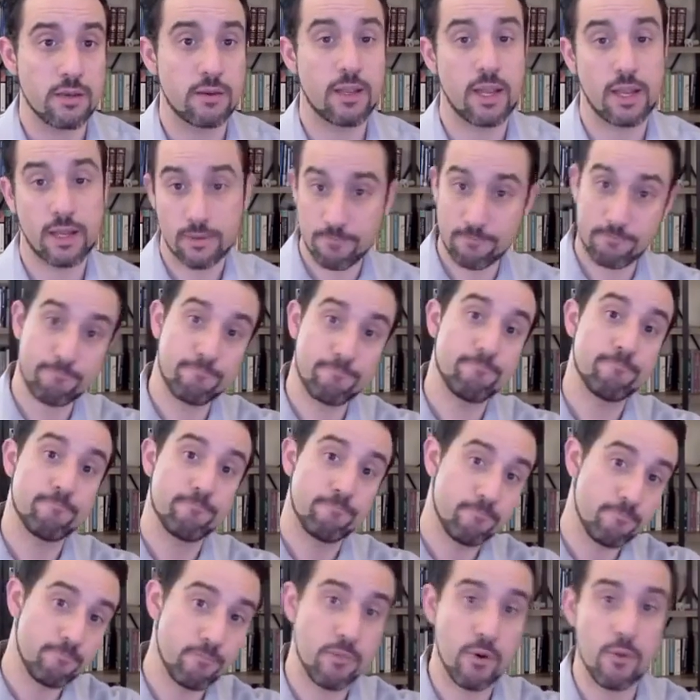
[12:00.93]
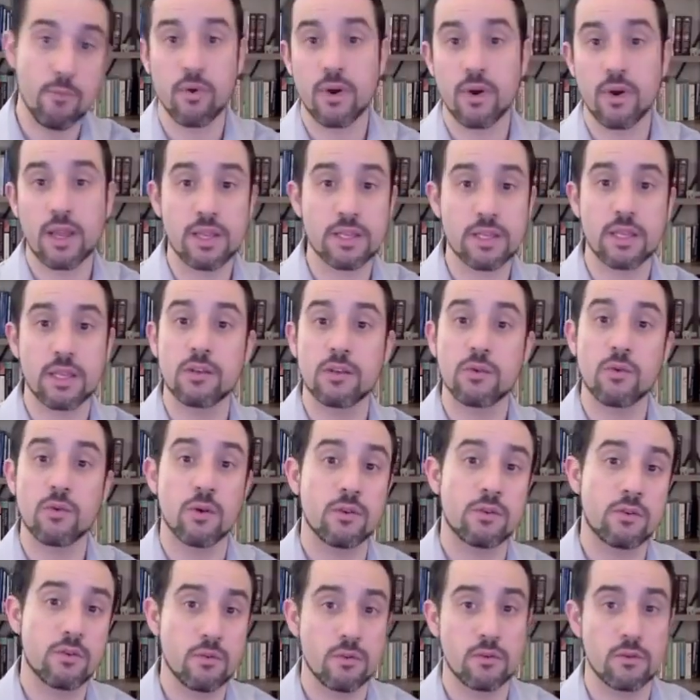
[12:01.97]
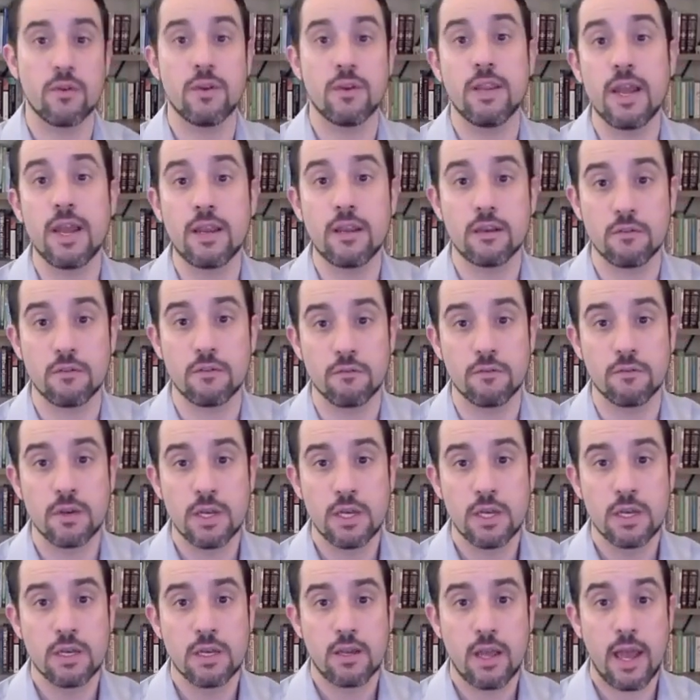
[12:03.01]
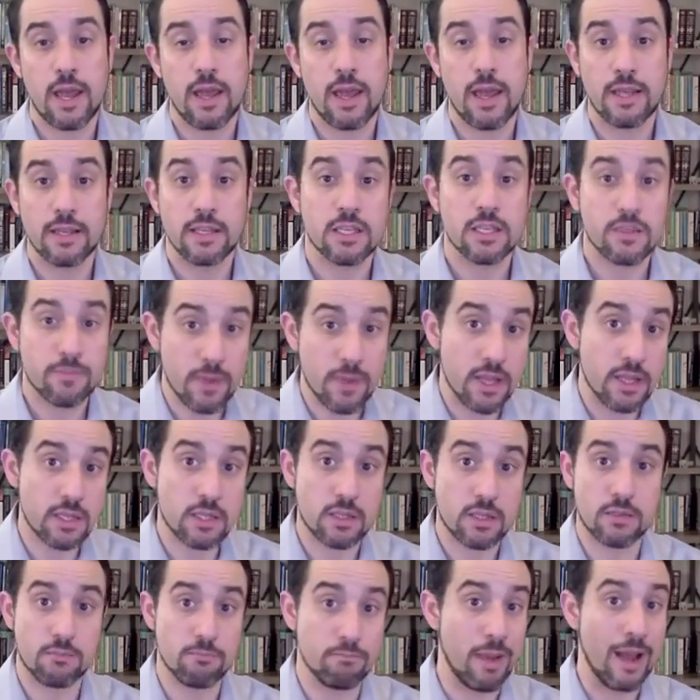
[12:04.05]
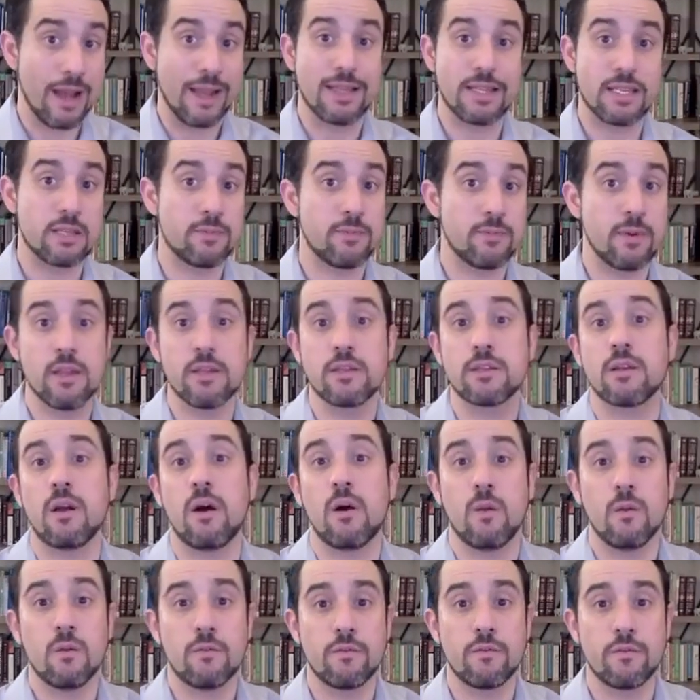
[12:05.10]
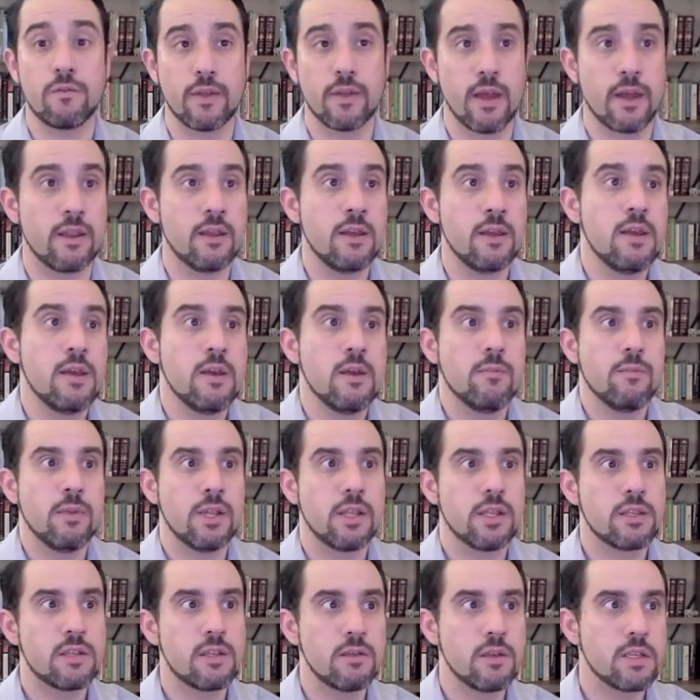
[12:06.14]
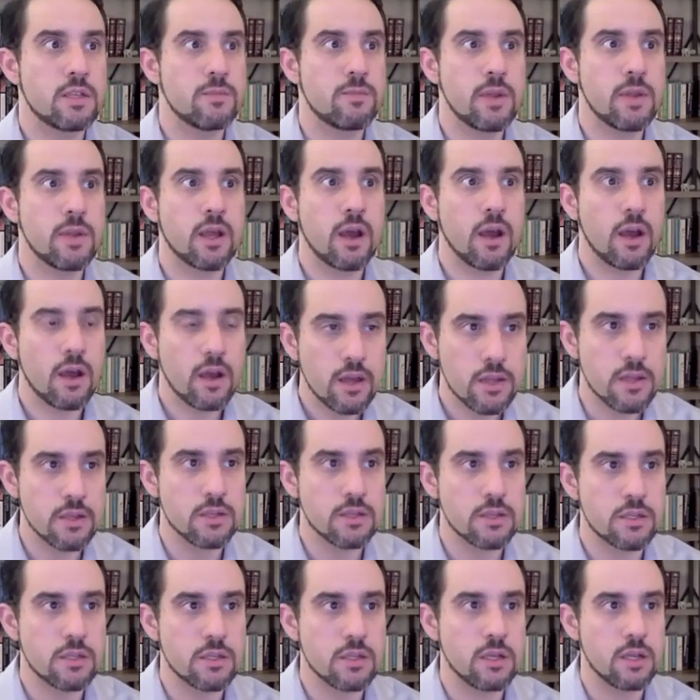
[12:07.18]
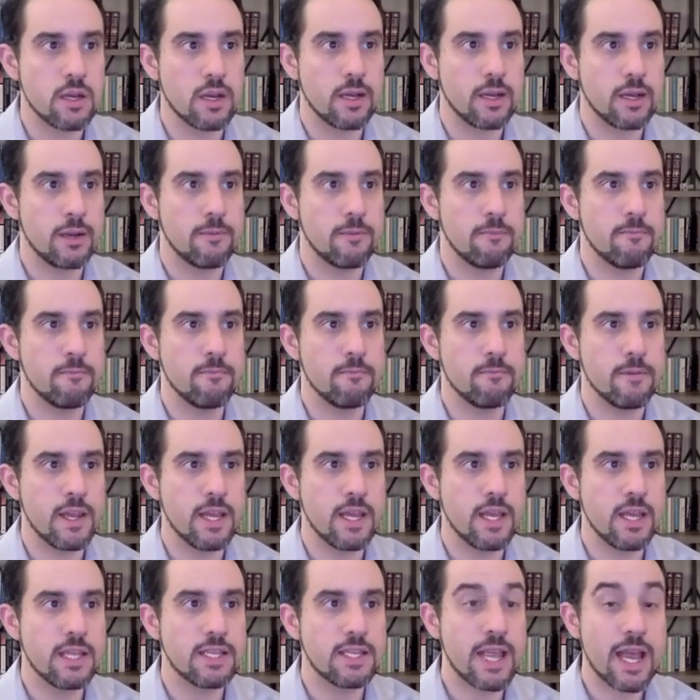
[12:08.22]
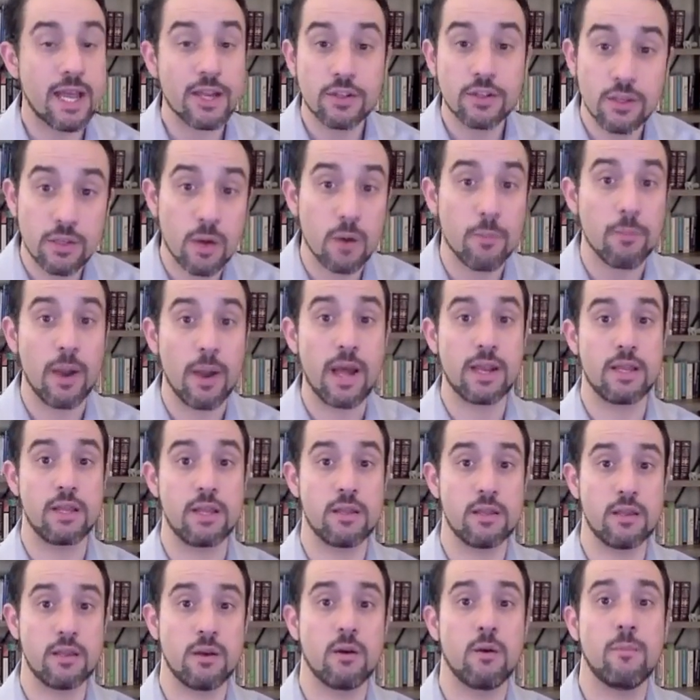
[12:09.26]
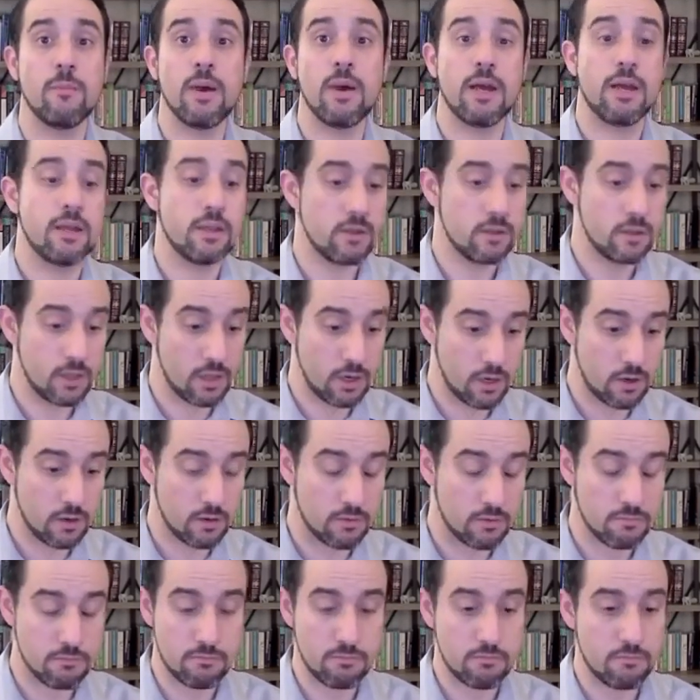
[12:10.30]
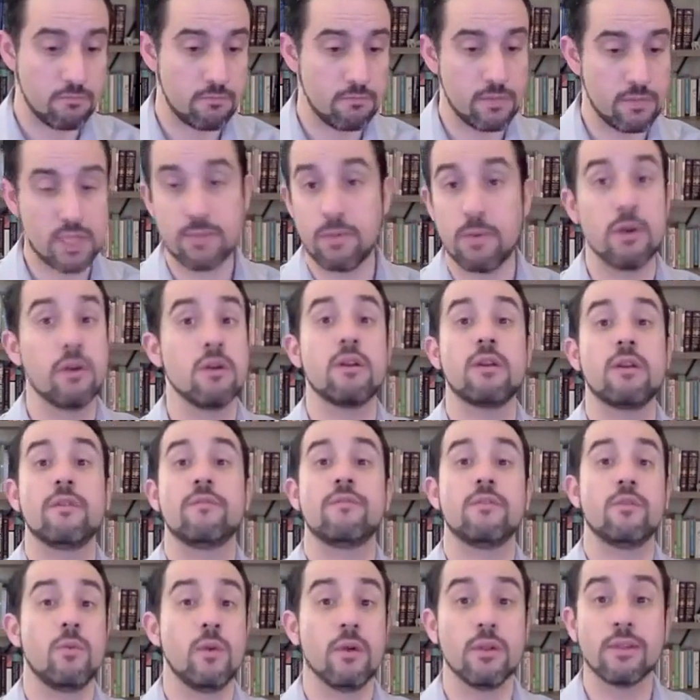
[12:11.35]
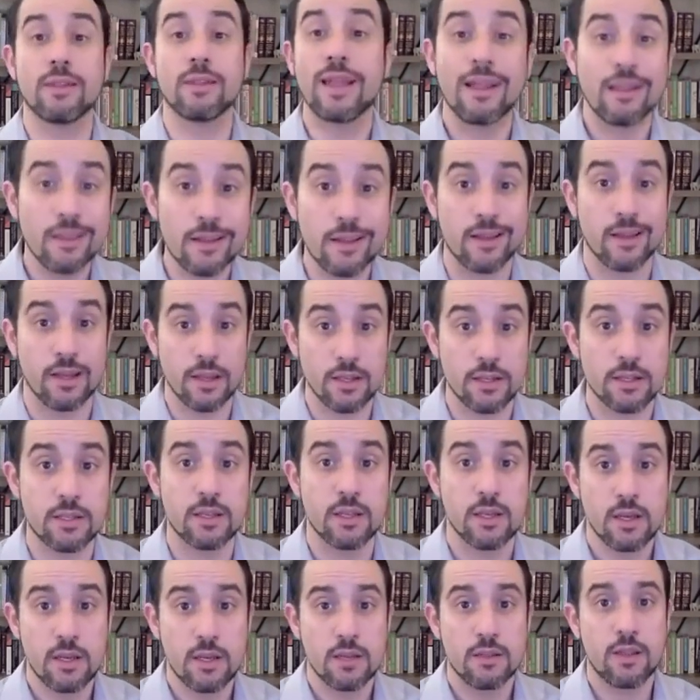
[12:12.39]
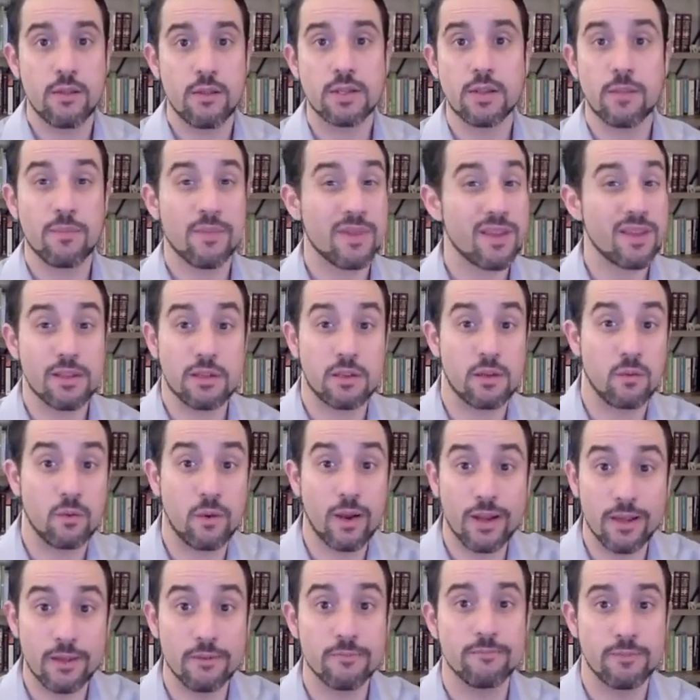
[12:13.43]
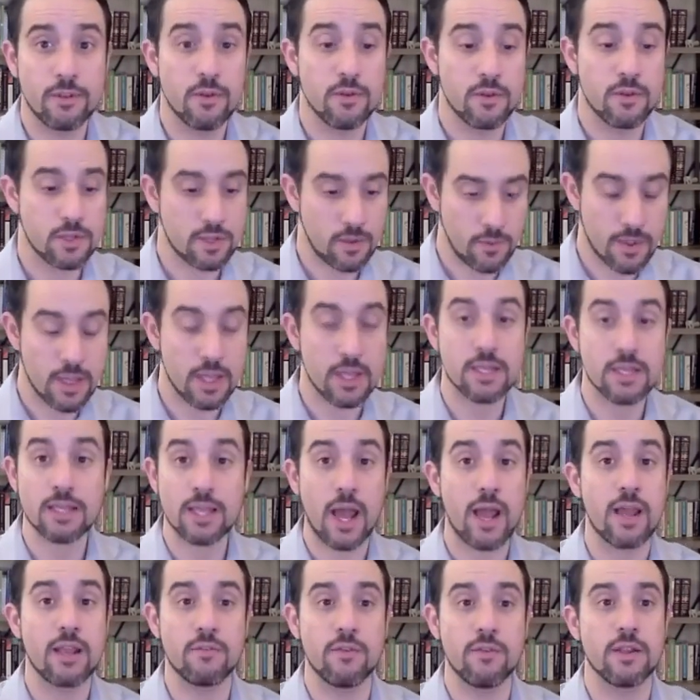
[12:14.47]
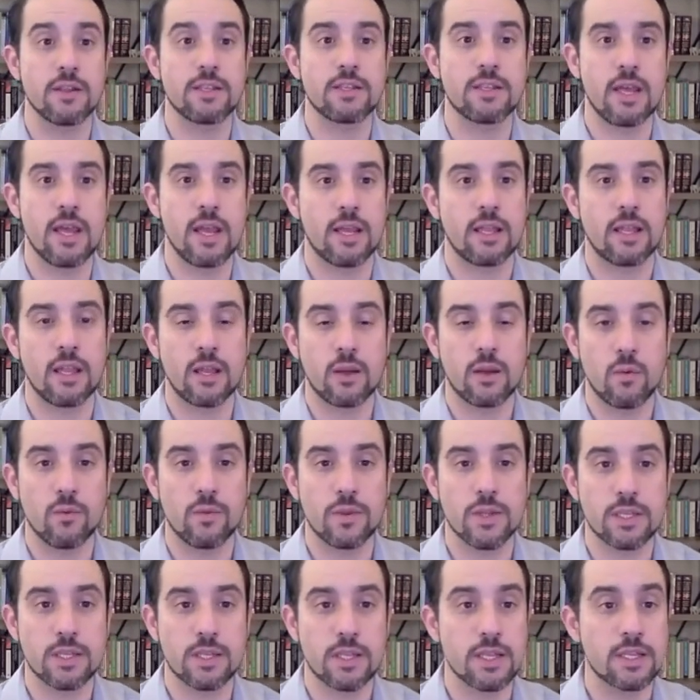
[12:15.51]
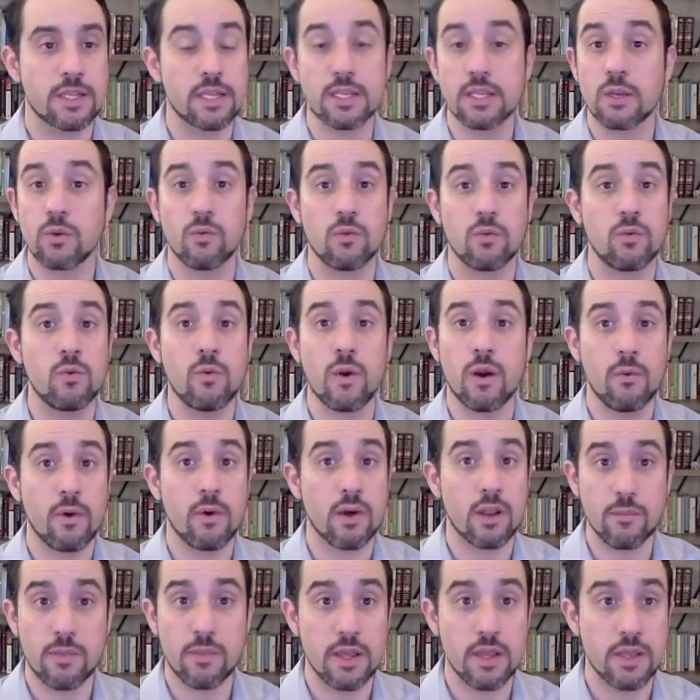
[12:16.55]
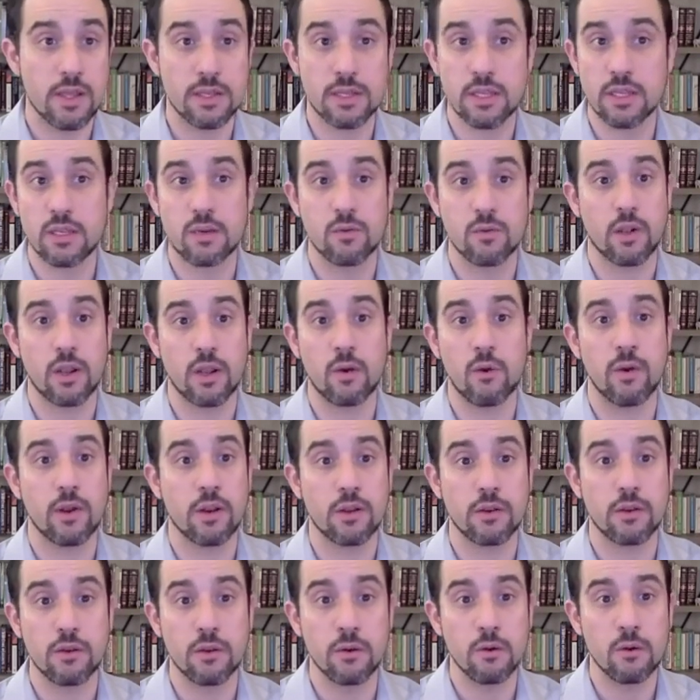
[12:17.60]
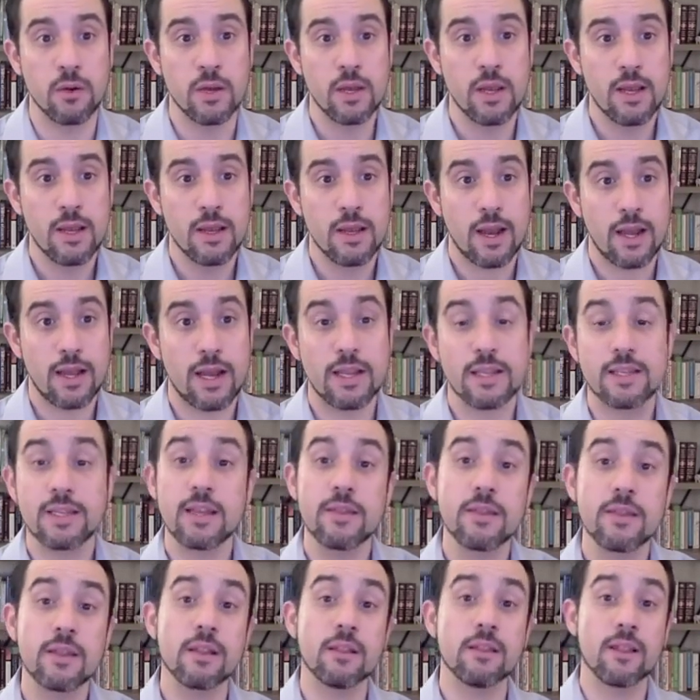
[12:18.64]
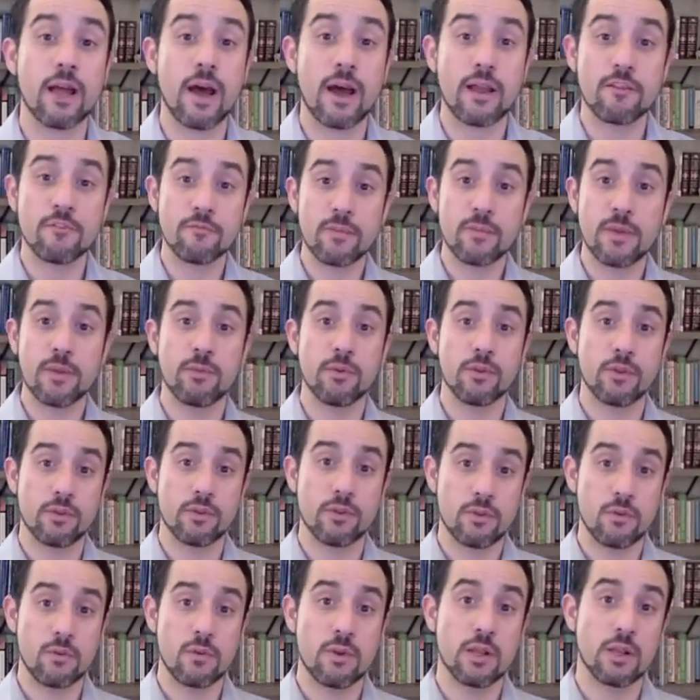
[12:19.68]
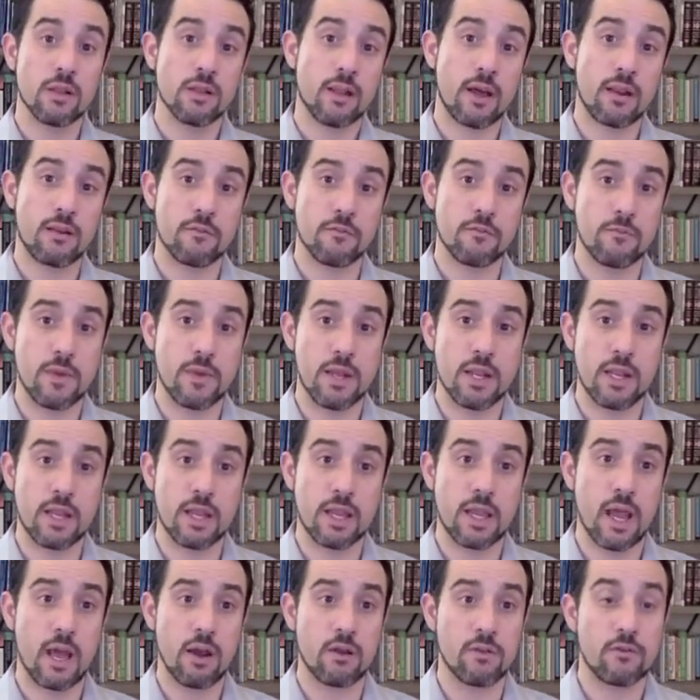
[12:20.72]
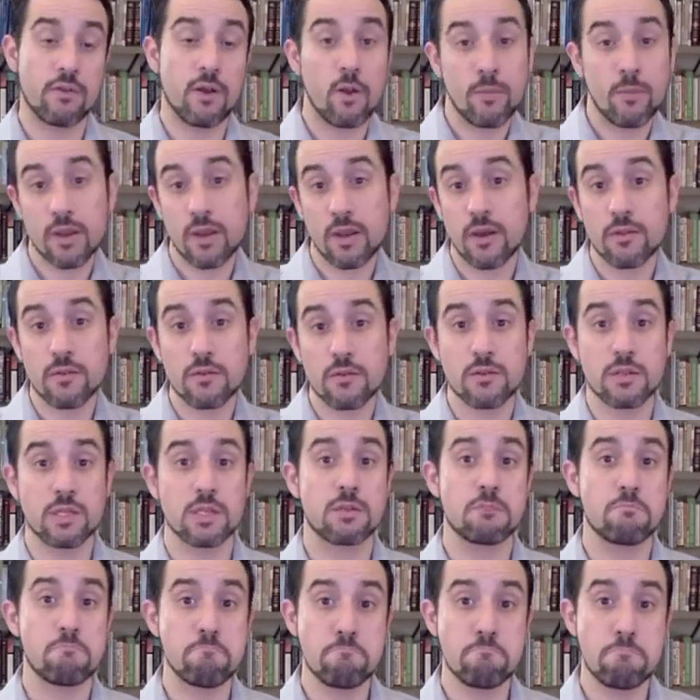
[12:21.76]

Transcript: kind of bring us into a negative headspace, body space, all of that. But it's because it's actually our body and our mind and our spirit, if you will, telling us that something isn't right. There's something inside of us saying, like, this isn't who I want to be. This isn't what I want to do. I'd say that a lot of people do get a lot of meaning out of helping others.